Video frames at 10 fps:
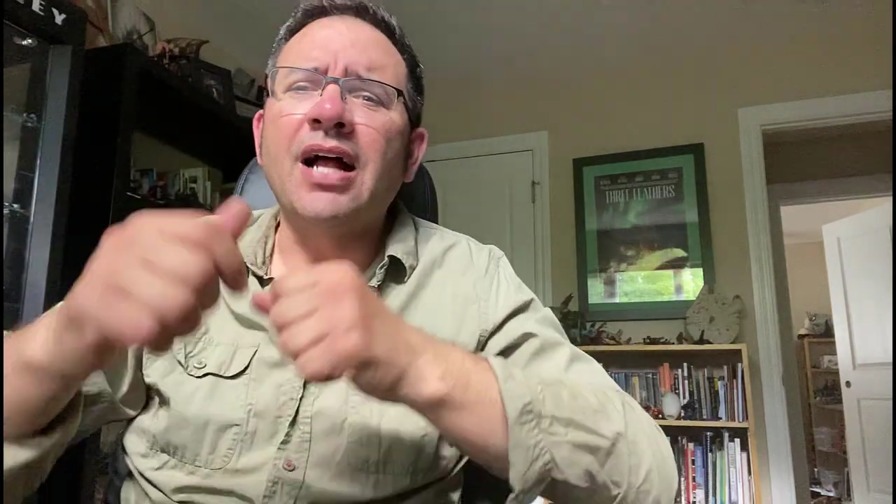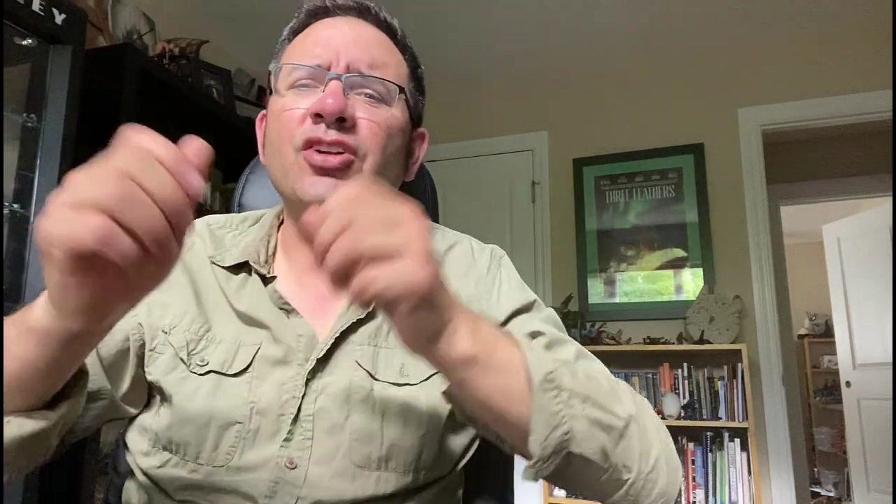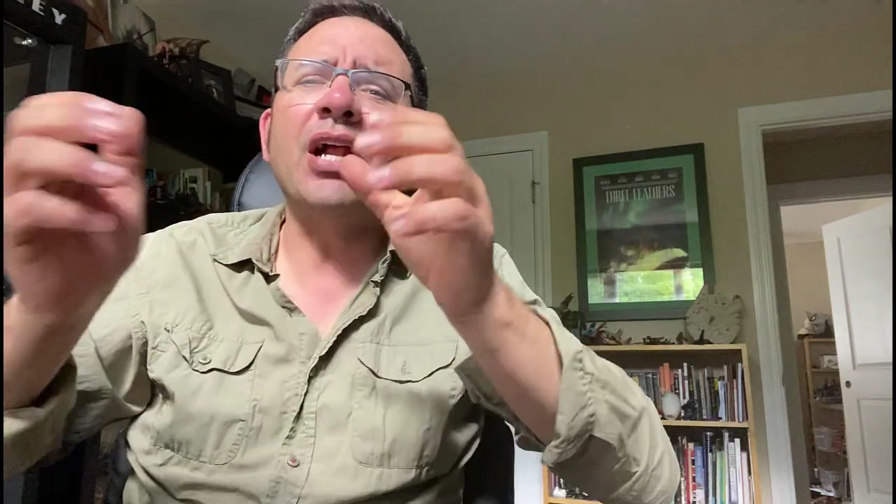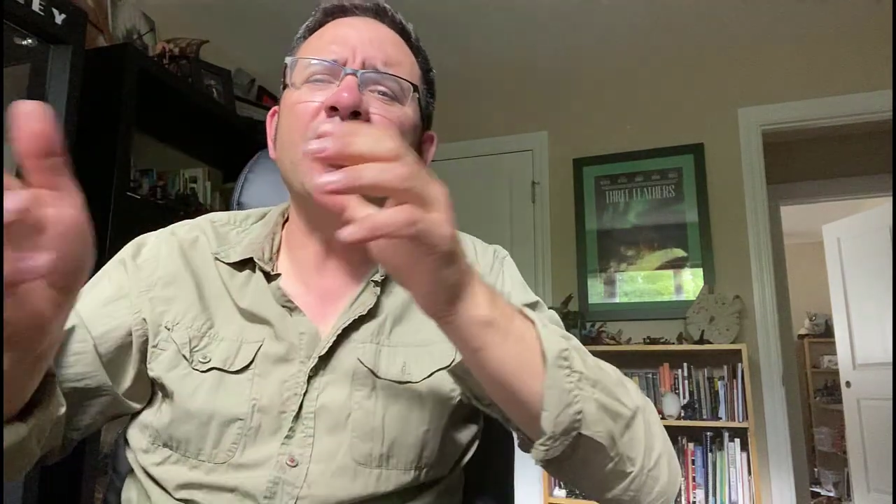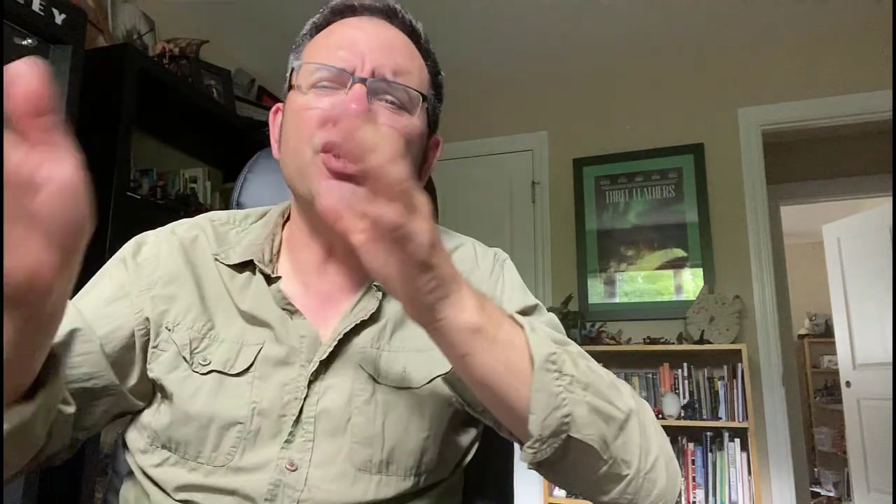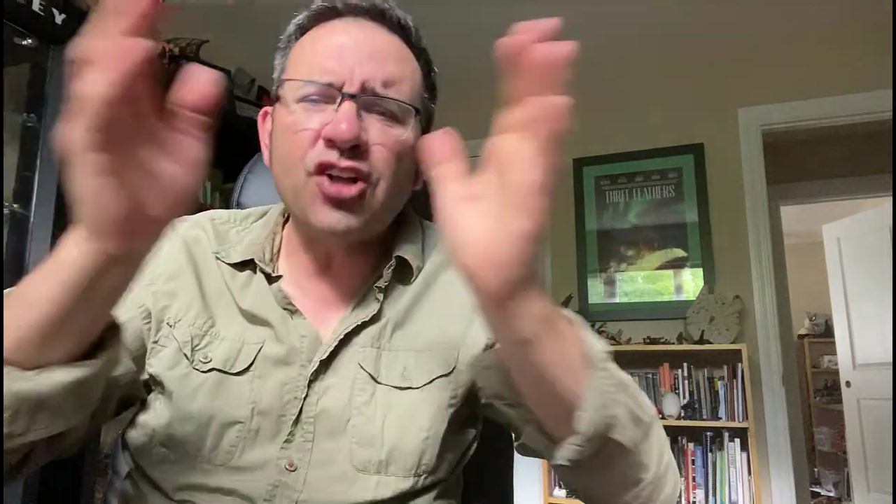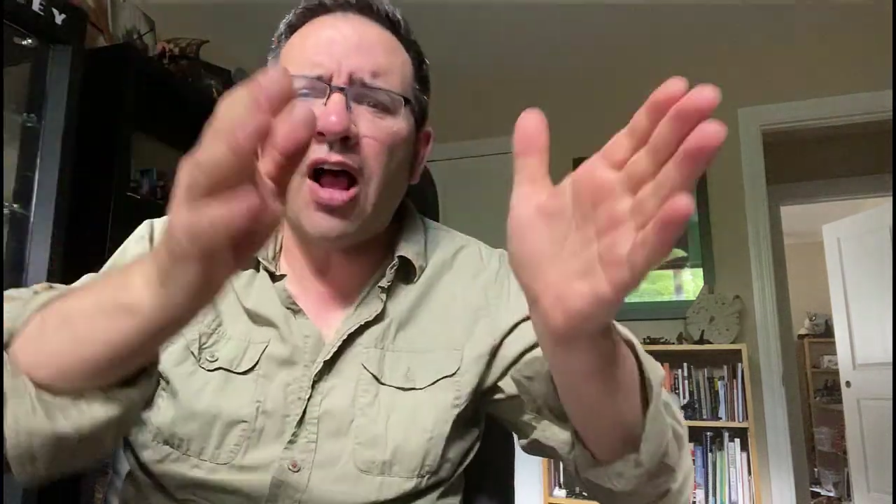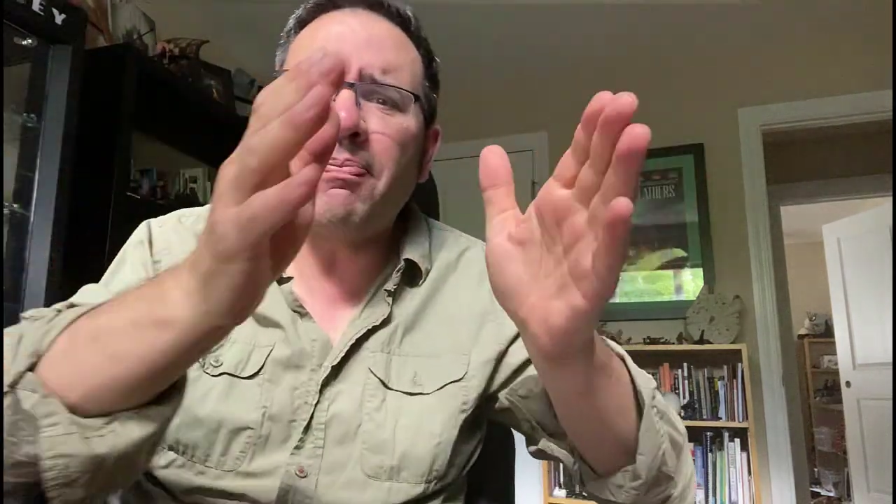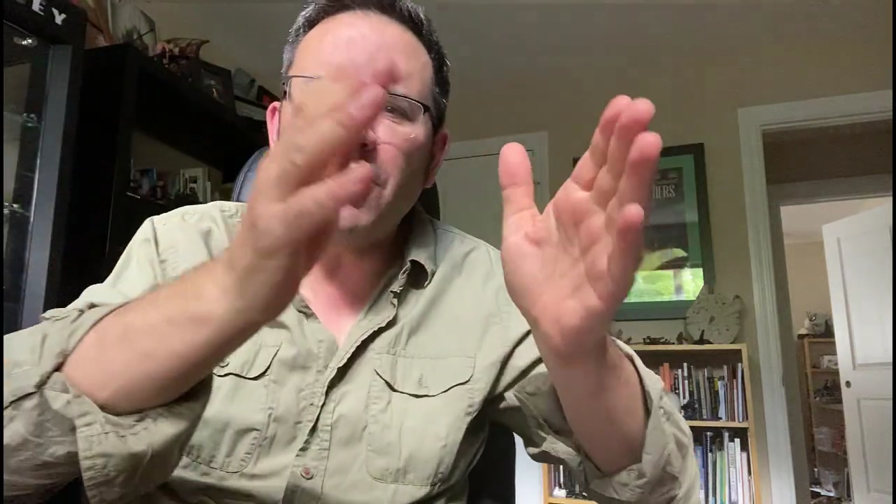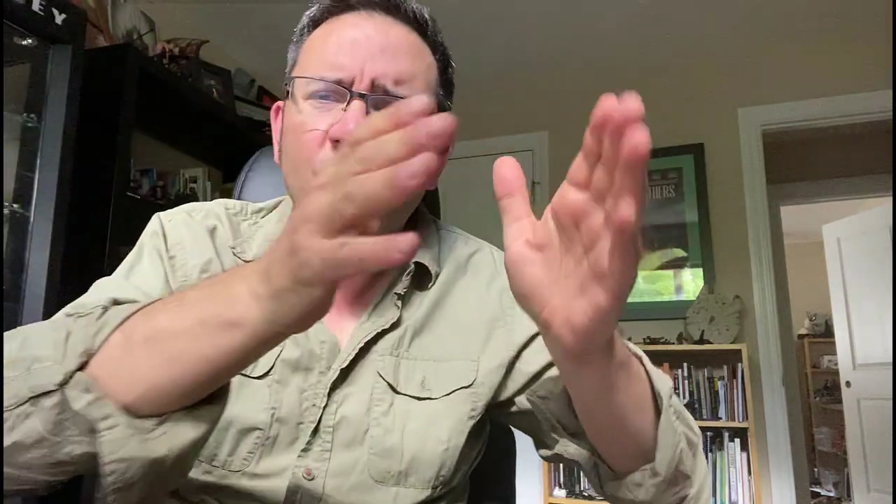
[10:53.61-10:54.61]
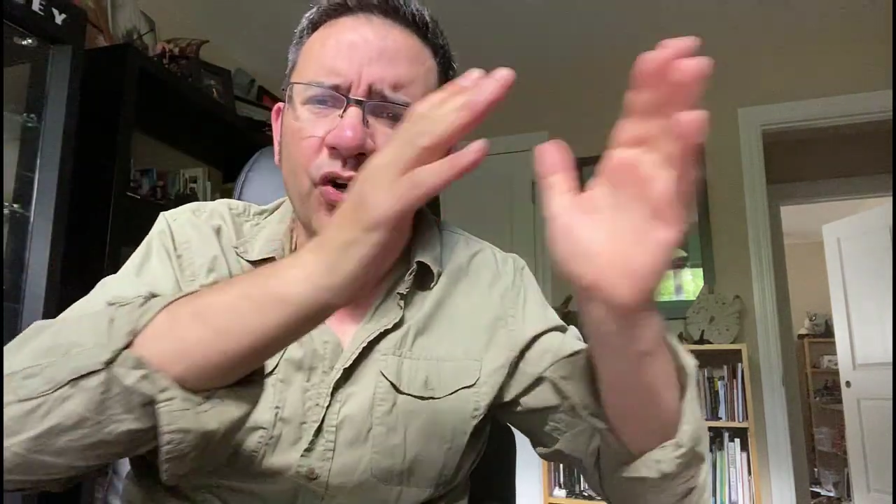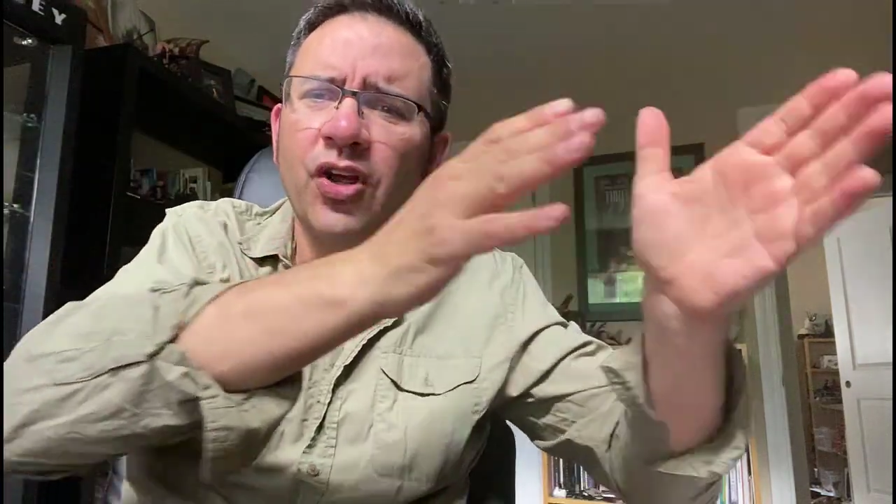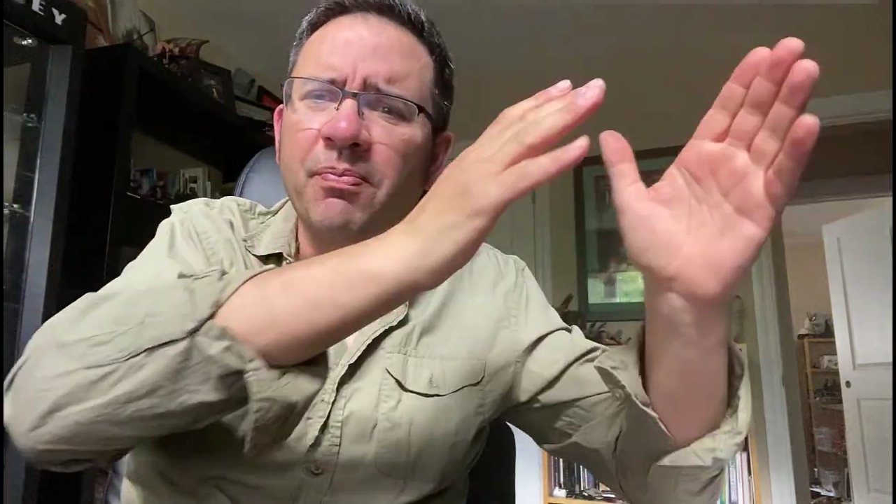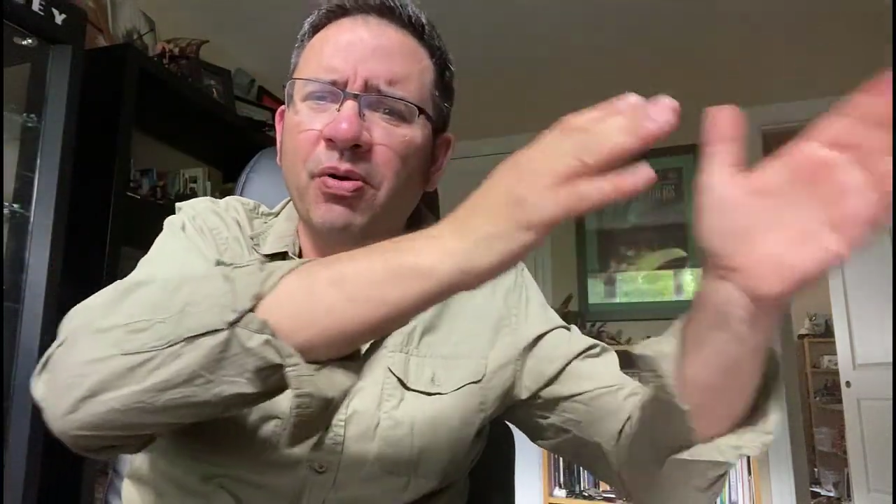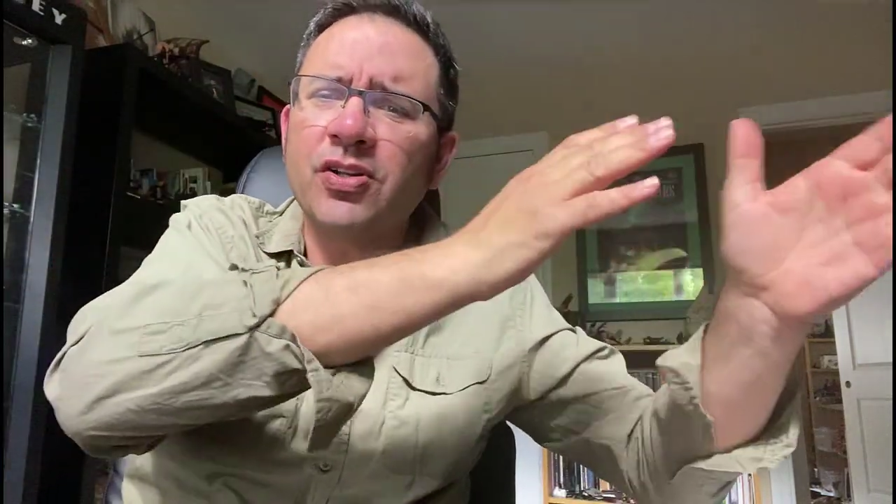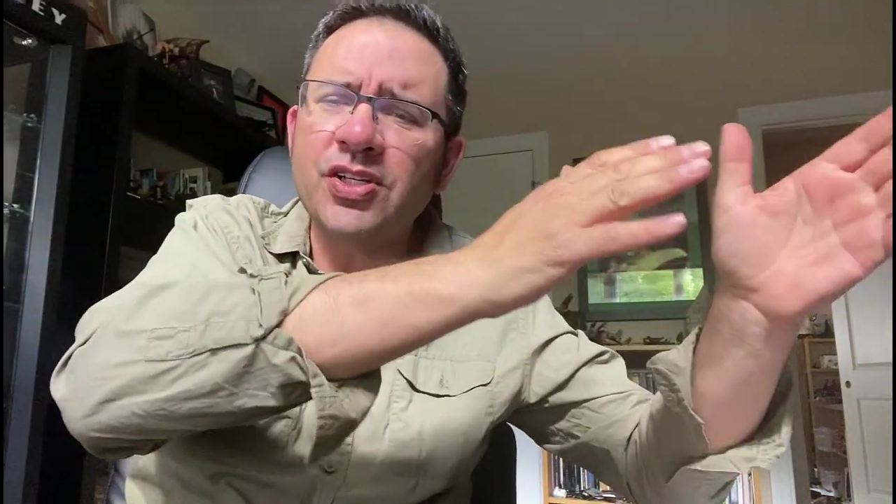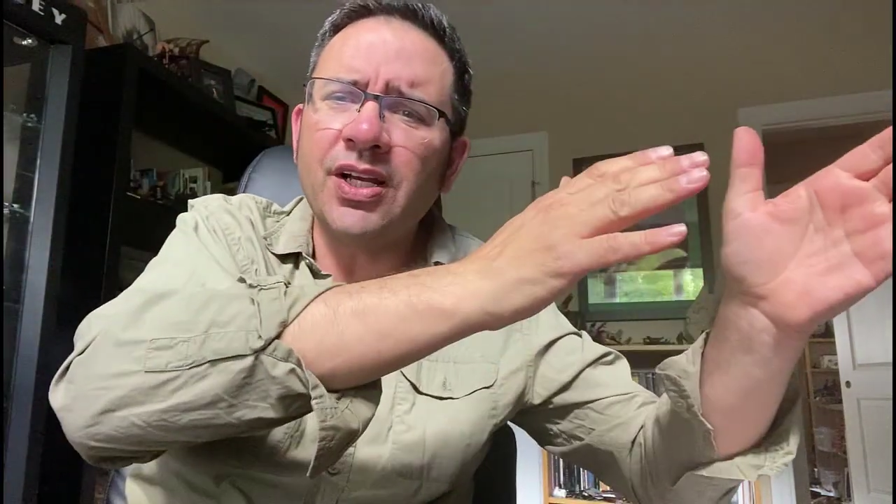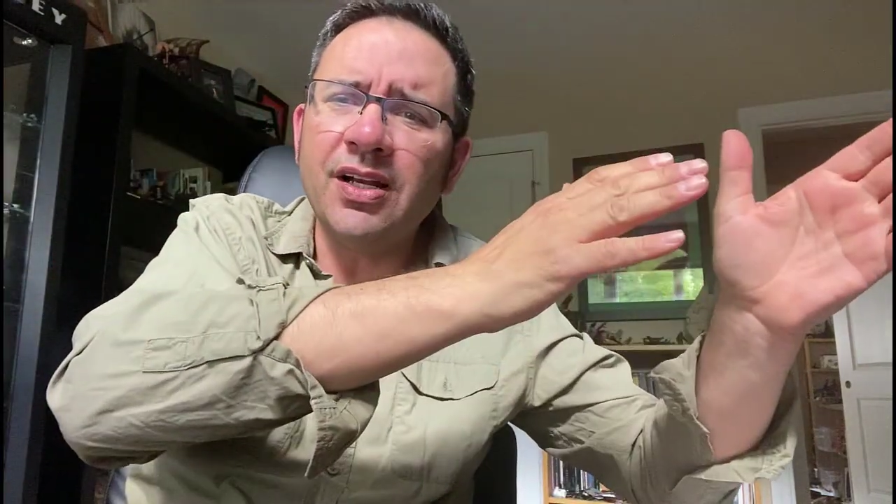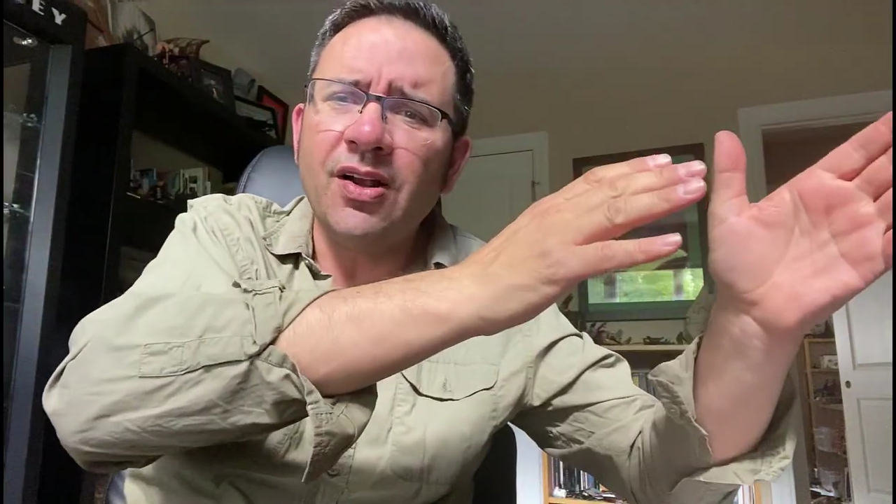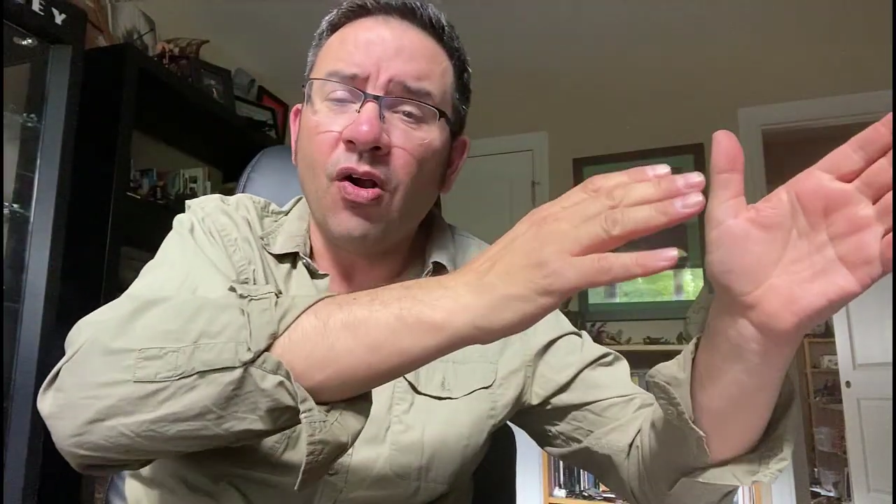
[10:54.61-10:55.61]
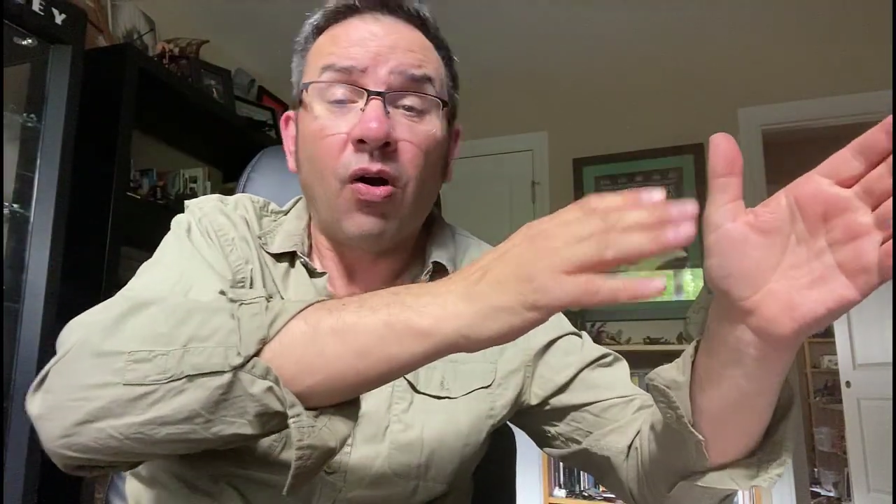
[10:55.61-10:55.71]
trying to stop your good person.